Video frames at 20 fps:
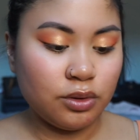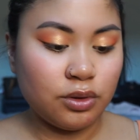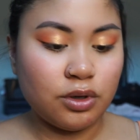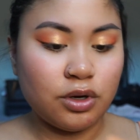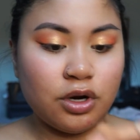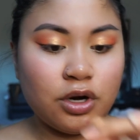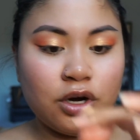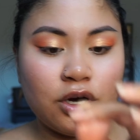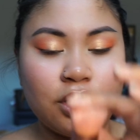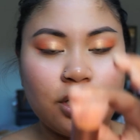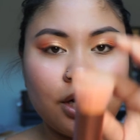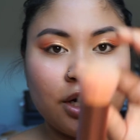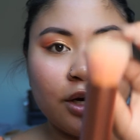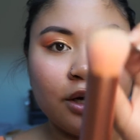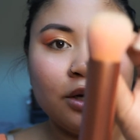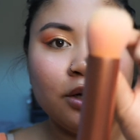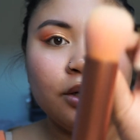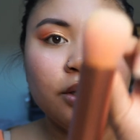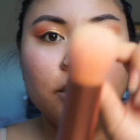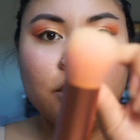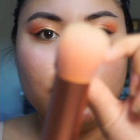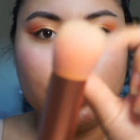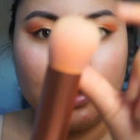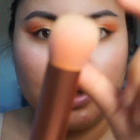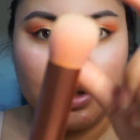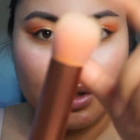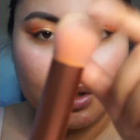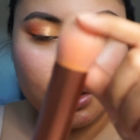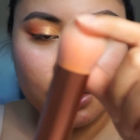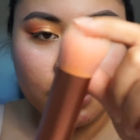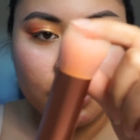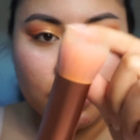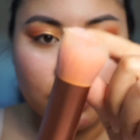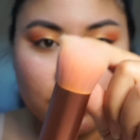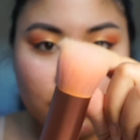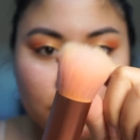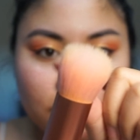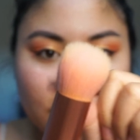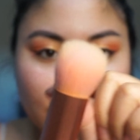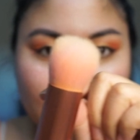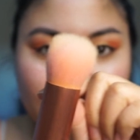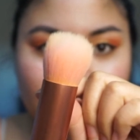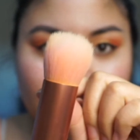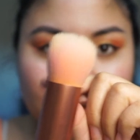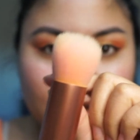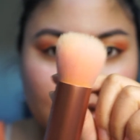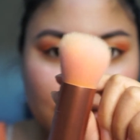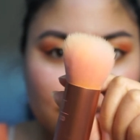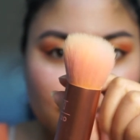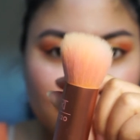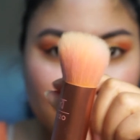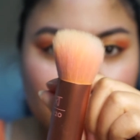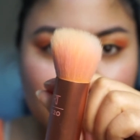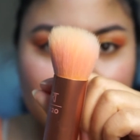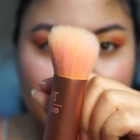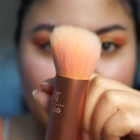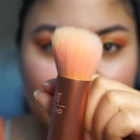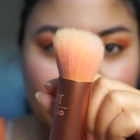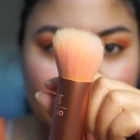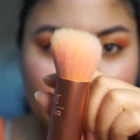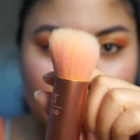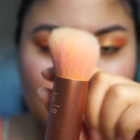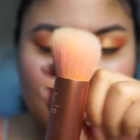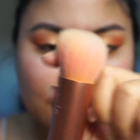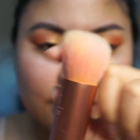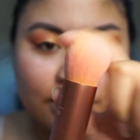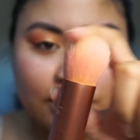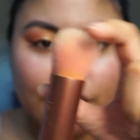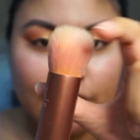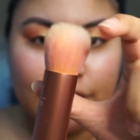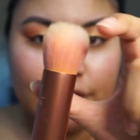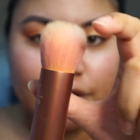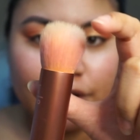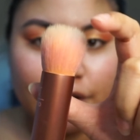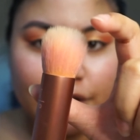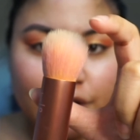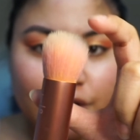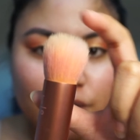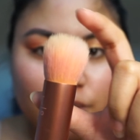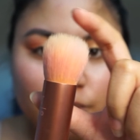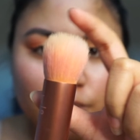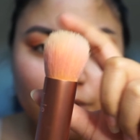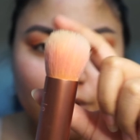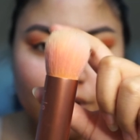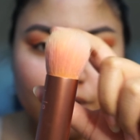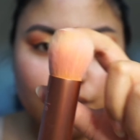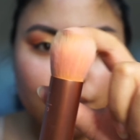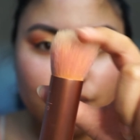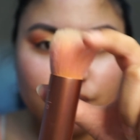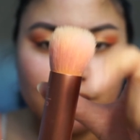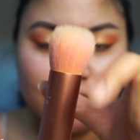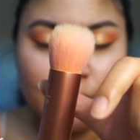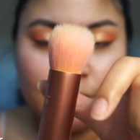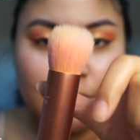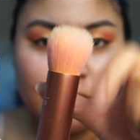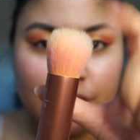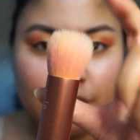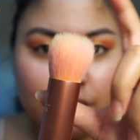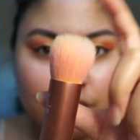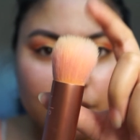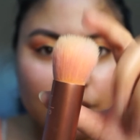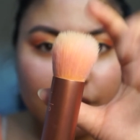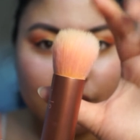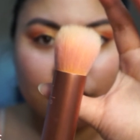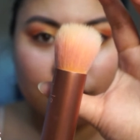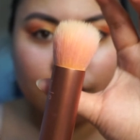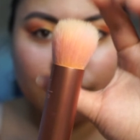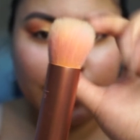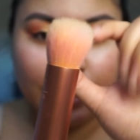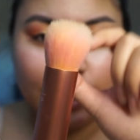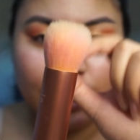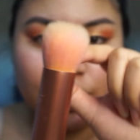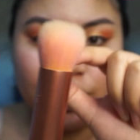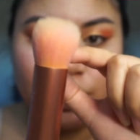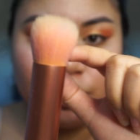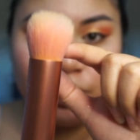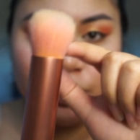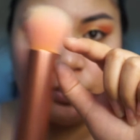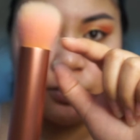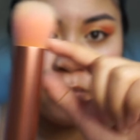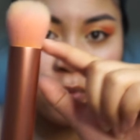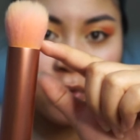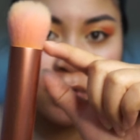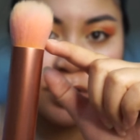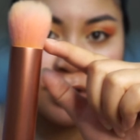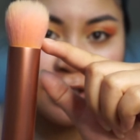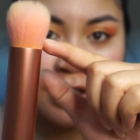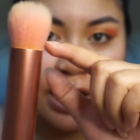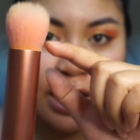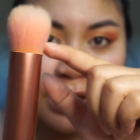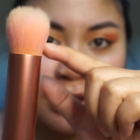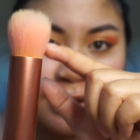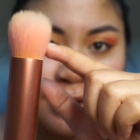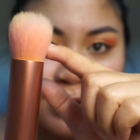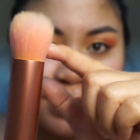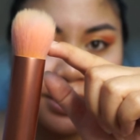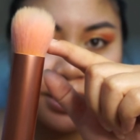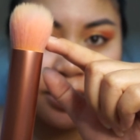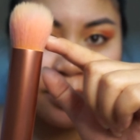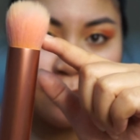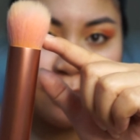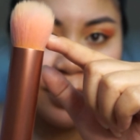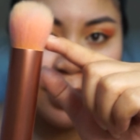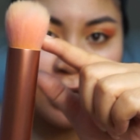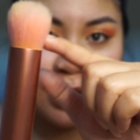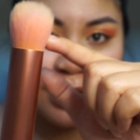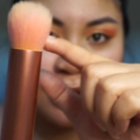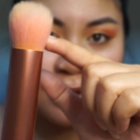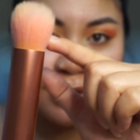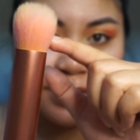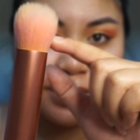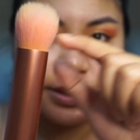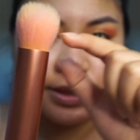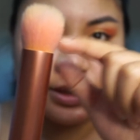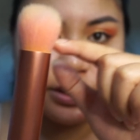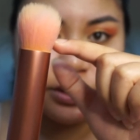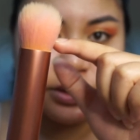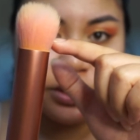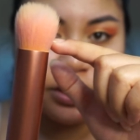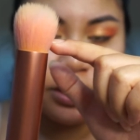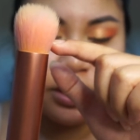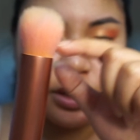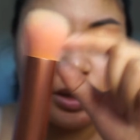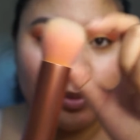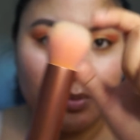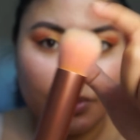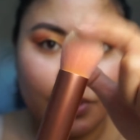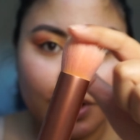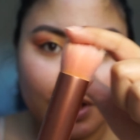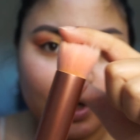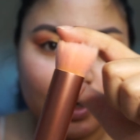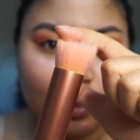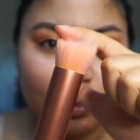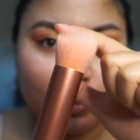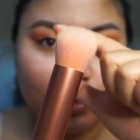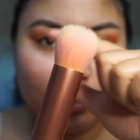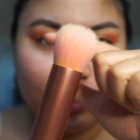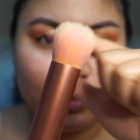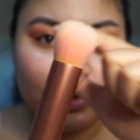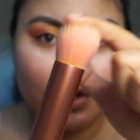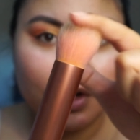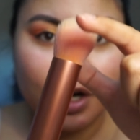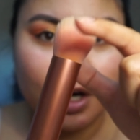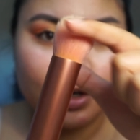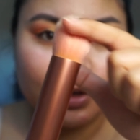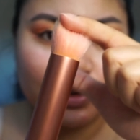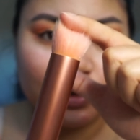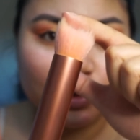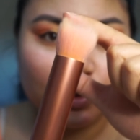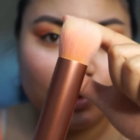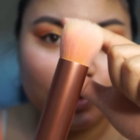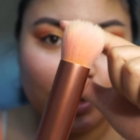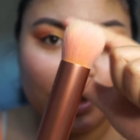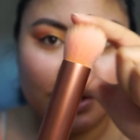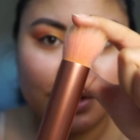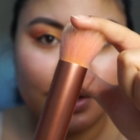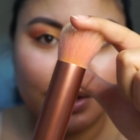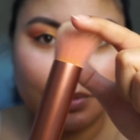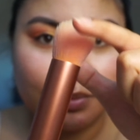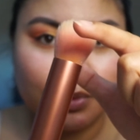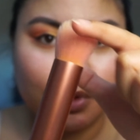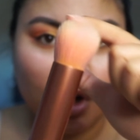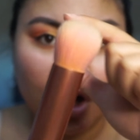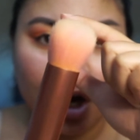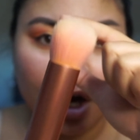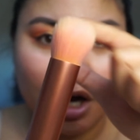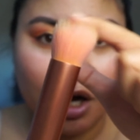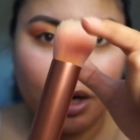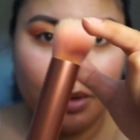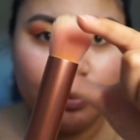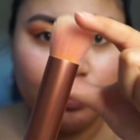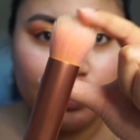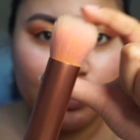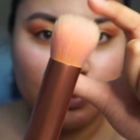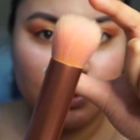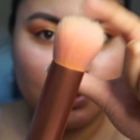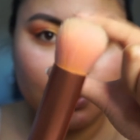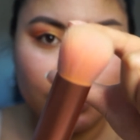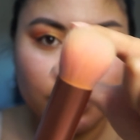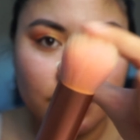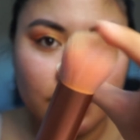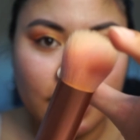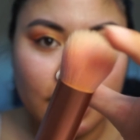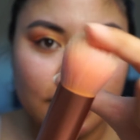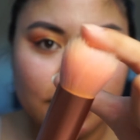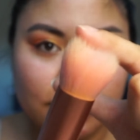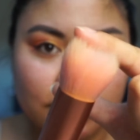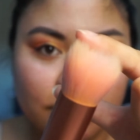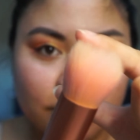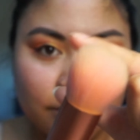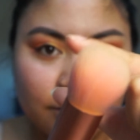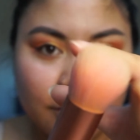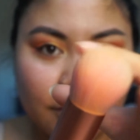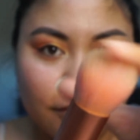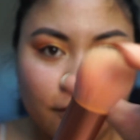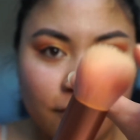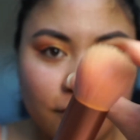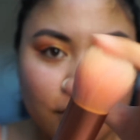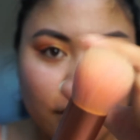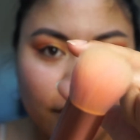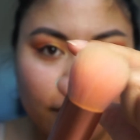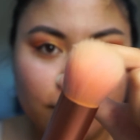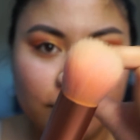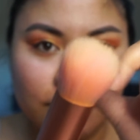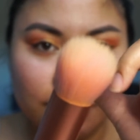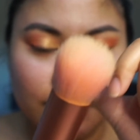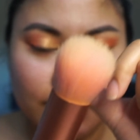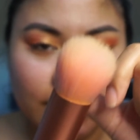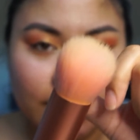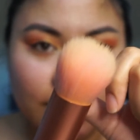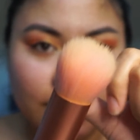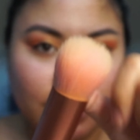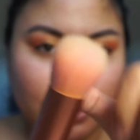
are like this Real Techniques light layer brush, something a little bit more dense in the base, but not too dense up top. Has a little bit of fluff to it.